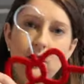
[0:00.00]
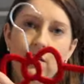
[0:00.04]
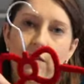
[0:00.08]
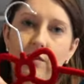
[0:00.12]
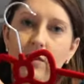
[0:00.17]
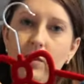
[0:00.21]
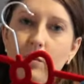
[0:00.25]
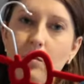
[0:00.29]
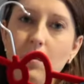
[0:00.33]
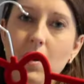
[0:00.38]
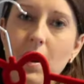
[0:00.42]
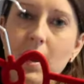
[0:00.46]

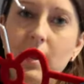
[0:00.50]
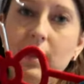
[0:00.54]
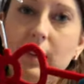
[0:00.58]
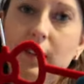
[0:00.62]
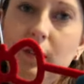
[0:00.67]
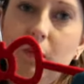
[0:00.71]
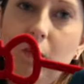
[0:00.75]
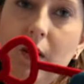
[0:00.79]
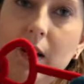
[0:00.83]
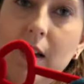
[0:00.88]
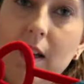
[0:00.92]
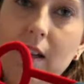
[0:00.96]
often wear
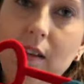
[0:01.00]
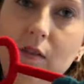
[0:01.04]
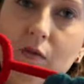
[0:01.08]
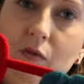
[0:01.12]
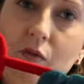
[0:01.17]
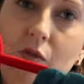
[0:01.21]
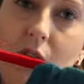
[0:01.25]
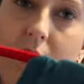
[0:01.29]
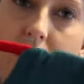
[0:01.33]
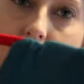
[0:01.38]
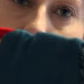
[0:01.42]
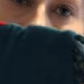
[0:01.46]
this one. It is
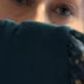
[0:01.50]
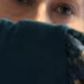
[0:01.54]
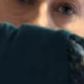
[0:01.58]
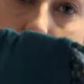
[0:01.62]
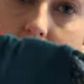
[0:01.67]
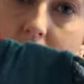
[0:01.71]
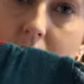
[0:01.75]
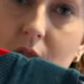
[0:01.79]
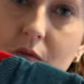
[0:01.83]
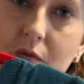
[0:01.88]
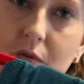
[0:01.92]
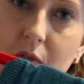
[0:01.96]
really
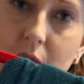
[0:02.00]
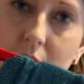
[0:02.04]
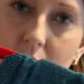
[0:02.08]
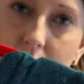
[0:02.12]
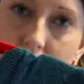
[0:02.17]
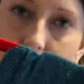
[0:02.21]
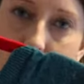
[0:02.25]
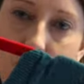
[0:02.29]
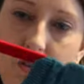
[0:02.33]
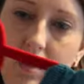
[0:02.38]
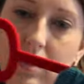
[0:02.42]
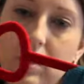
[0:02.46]

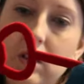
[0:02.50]
beautiful,